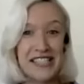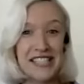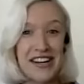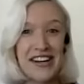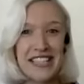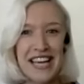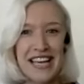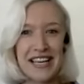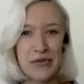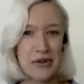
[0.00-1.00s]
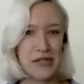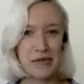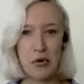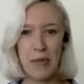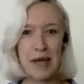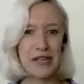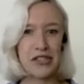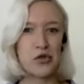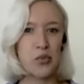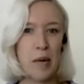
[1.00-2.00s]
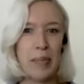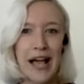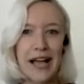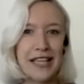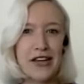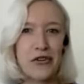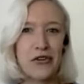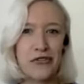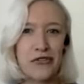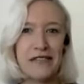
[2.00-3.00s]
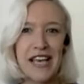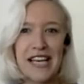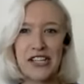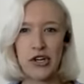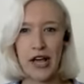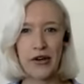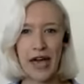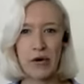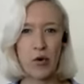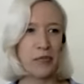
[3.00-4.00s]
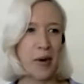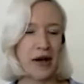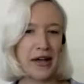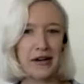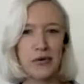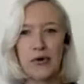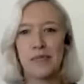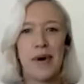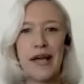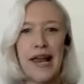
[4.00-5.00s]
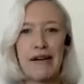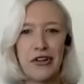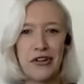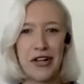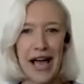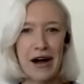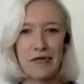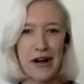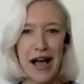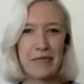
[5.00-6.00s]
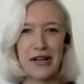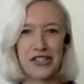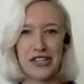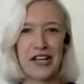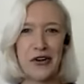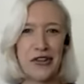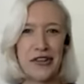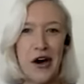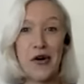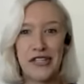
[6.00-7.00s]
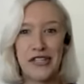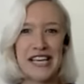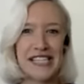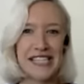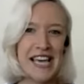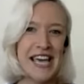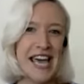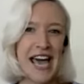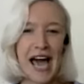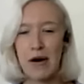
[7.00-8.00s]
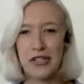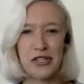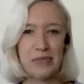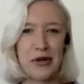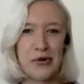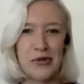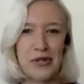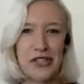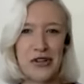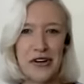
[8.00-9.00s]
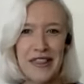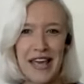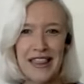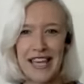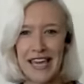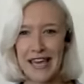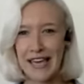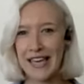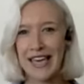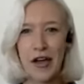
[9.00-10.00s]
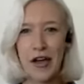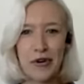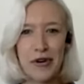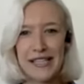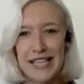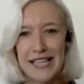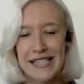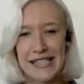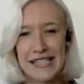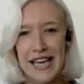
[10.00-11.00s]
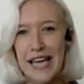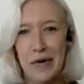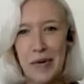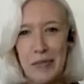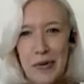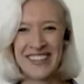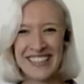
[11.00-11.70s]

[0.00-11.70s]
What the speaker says: starting with small. Maybe it's just one plank that you hold for 5 seconds. You're like, okay, what's my level? How much can I hold this? How much is my core switched on? And then thinking, can I progress this a little bit more?